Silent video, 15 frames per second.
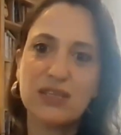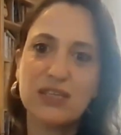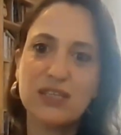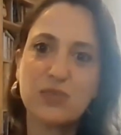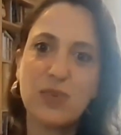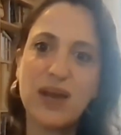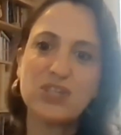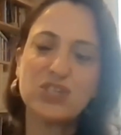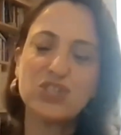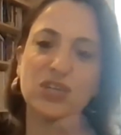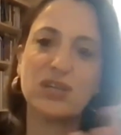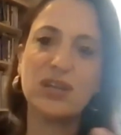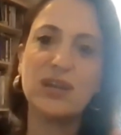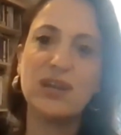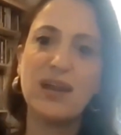dispatched
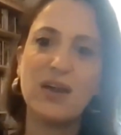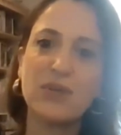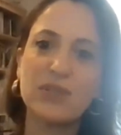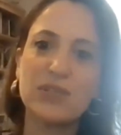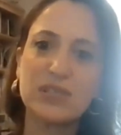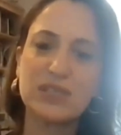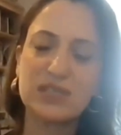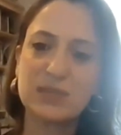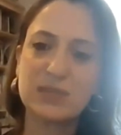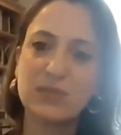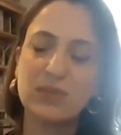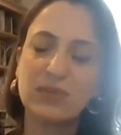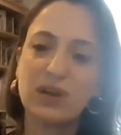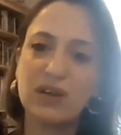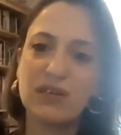it, and now it's the
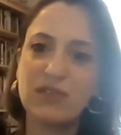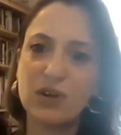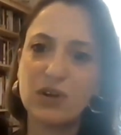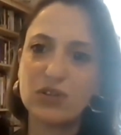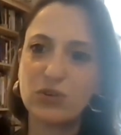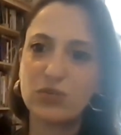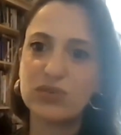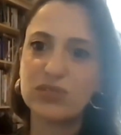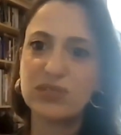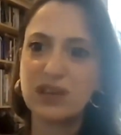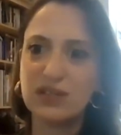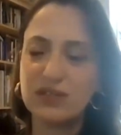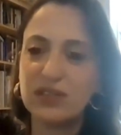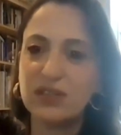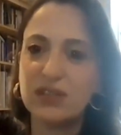symbol of October
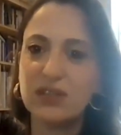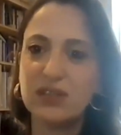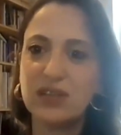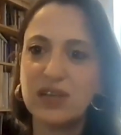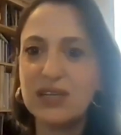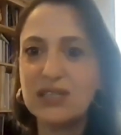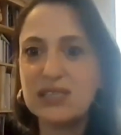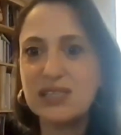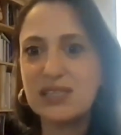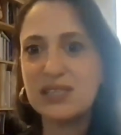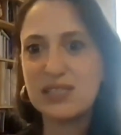7th, and it's the